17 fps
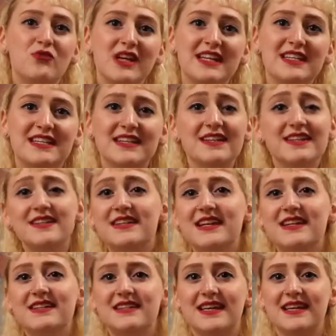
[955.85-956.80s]
didn't
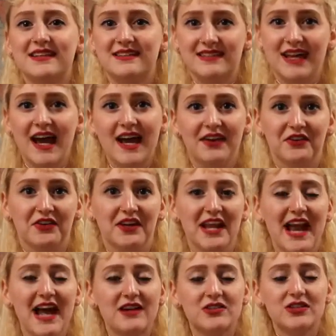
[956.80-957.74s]
taste like cider, it
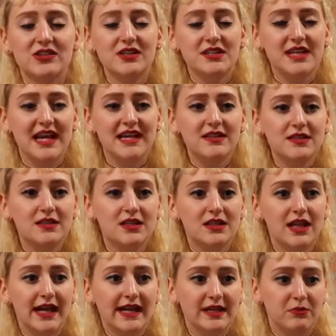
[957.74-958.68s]
actually
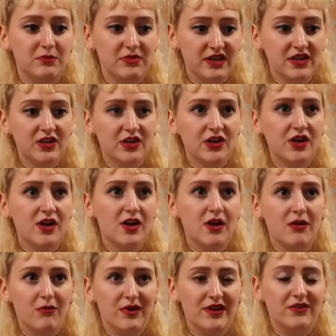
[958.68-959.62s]
tasted like beer,
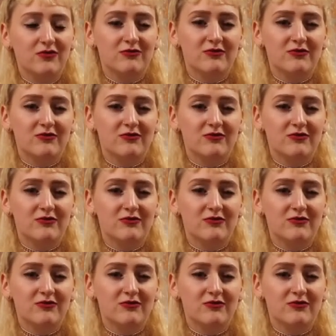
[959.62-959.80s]
but